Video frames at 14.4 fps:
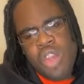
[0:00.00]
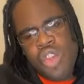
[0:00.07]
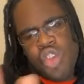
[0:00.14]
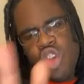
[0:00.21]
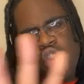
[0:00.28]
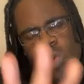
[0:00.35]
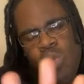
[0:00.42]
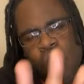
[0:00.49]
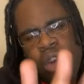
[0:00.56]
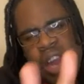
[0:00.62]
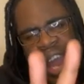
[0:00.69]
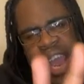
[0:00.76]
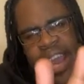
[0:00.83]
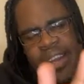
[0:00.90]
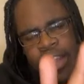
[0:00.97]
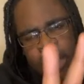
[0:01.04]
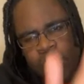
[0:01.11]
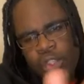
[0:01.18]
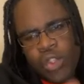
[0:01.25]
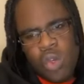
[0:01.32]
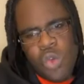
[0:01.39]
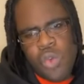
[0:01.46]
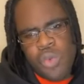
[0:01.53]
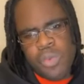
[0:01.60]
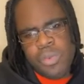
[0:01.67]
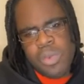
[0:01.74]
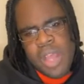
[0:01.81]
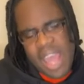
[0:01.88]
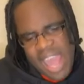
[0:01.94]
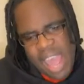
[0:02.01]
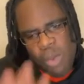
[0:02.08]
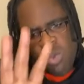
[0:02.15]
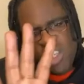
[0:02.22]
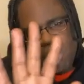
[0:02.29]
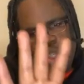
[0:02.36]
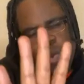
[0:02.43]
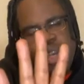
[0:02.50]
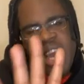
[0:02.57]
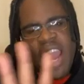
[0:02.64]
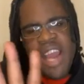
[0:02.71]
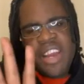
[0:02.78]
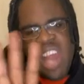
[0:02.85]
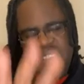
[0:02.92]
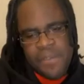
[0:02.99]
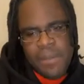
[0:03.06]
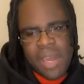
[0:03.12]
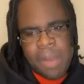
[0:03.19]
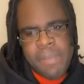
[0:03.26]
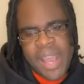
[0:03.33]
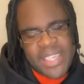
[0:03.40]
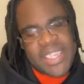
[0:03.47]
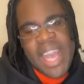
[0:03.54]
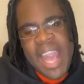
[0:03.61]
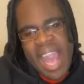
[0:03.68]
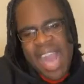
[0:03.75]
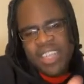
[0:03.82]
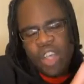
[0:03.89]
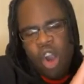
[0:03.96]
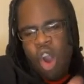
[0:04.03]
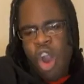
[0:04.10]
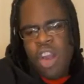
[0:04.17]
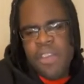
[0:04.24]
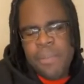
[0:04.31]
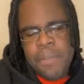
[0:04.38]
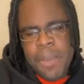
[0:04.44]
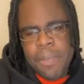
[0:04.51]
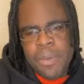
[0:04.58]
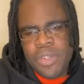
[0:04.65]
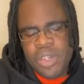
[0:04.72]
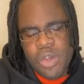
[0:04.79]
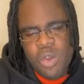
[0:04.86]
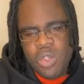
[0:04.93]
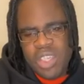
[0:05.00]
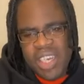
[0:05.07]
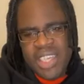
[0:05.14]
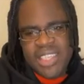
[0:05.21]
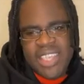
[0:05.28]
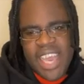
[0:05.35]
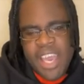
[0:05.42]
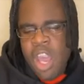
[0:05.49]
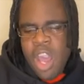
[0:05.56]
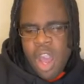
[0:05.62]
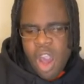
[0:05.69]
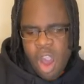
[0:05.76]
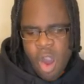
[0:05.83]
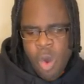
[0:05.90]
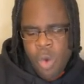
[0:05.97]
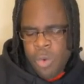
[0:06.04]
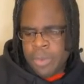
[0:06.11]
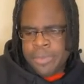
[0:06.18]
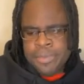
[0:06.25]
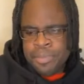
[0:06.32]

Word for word: You will learn soon. I wish you and her nothing but the best. And to all of the people who's going to say, oh,